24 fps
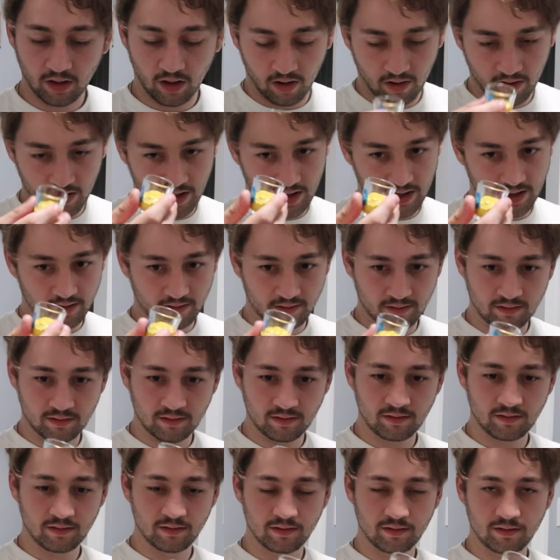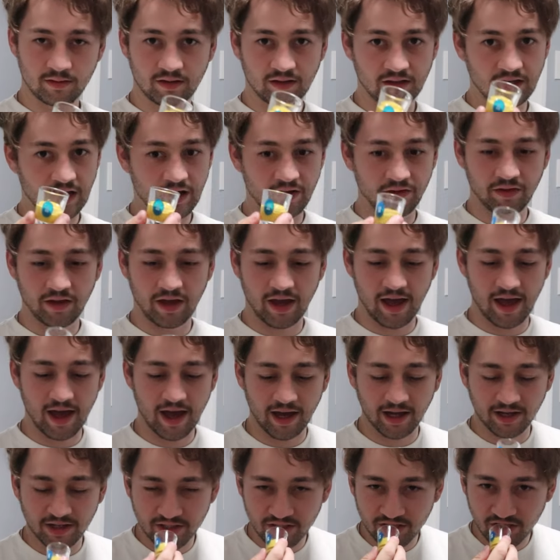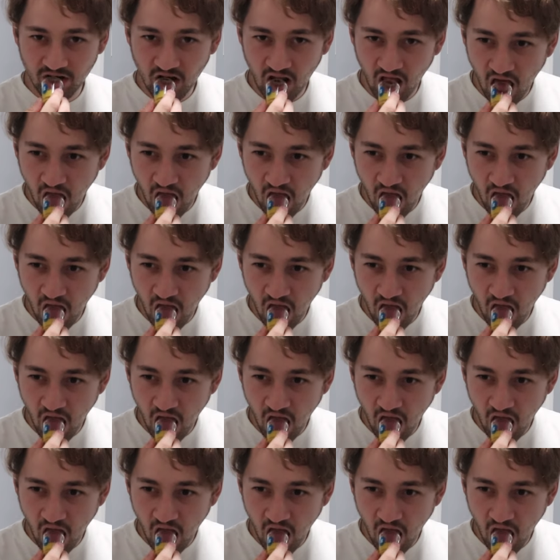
right, down the hatch.